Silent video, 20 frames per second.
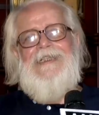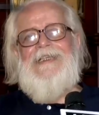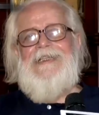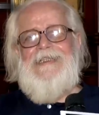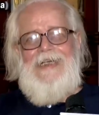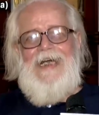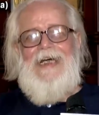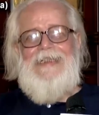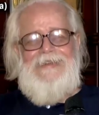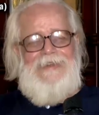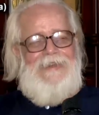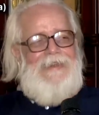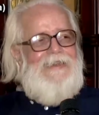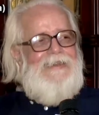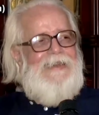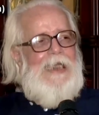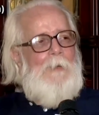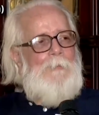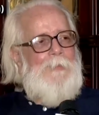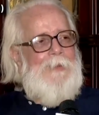The reaction
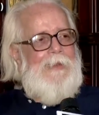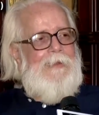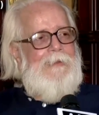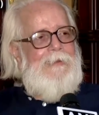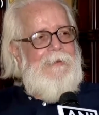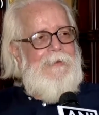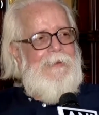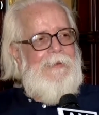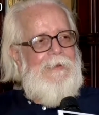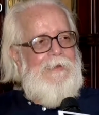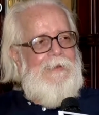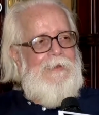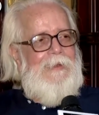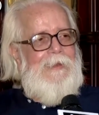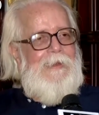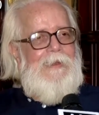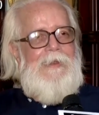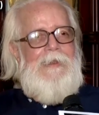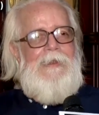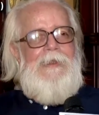is happiness,
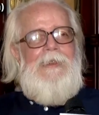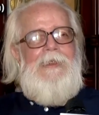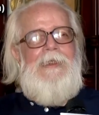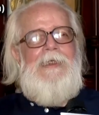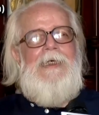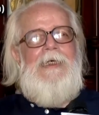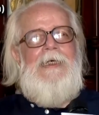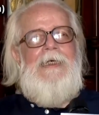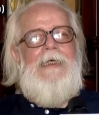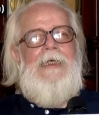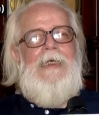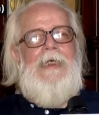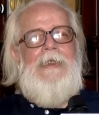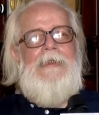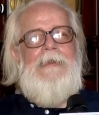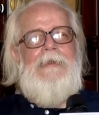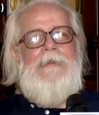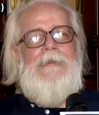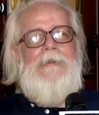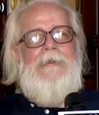
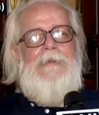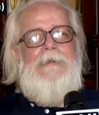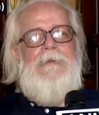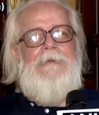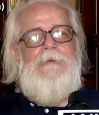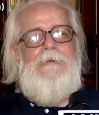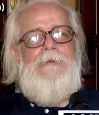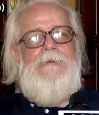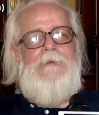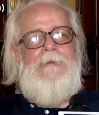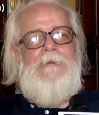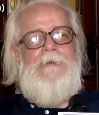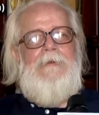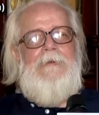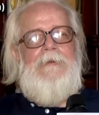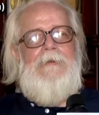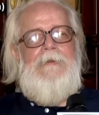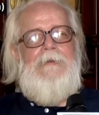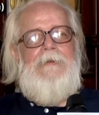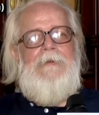and it
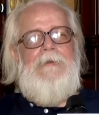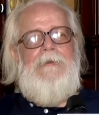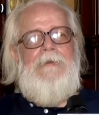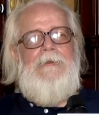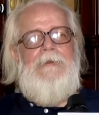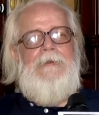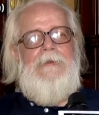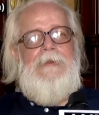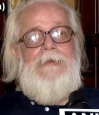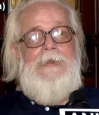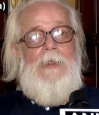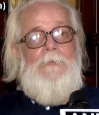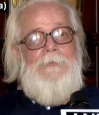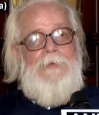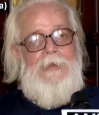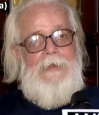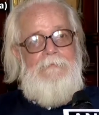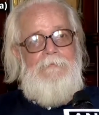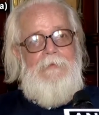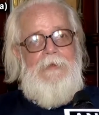is
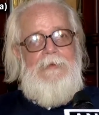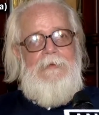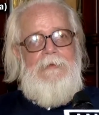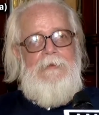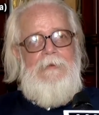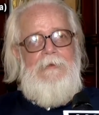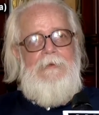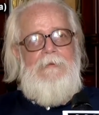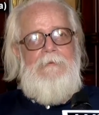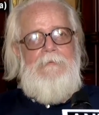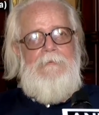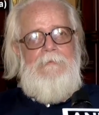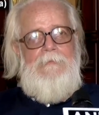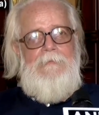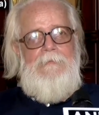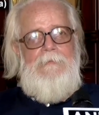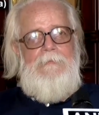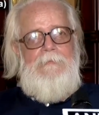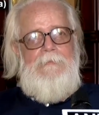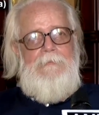something which
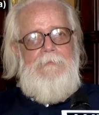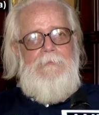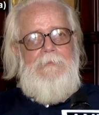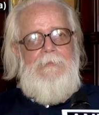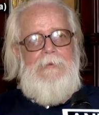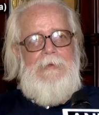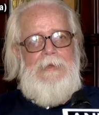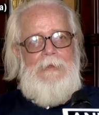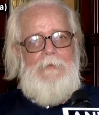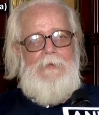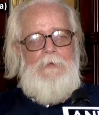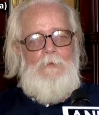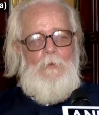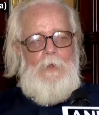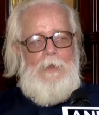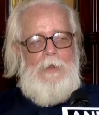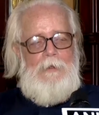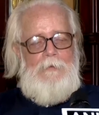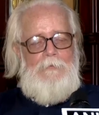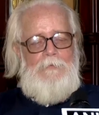every
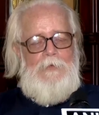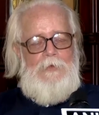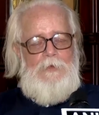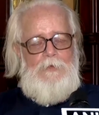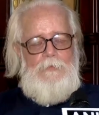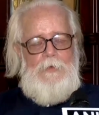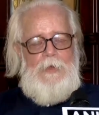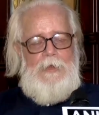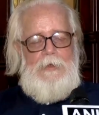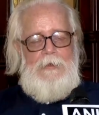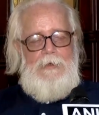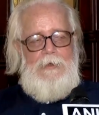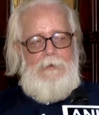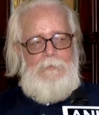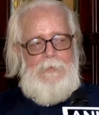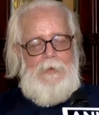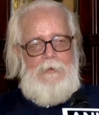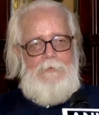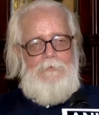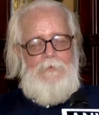one of us were
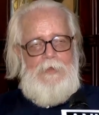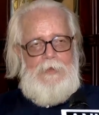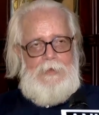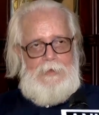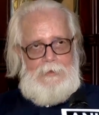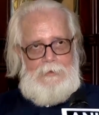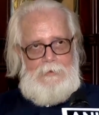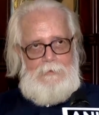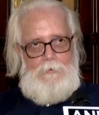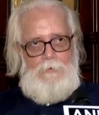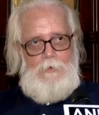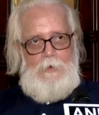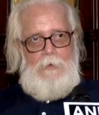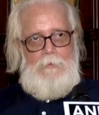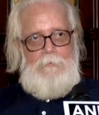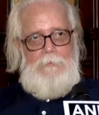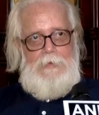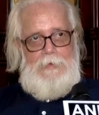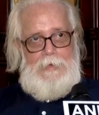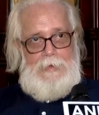dreaming for years to
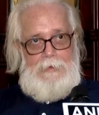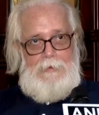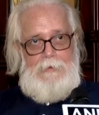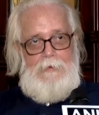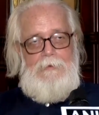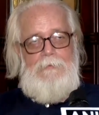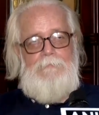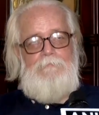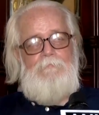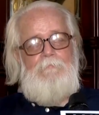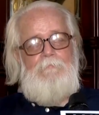come. Yes.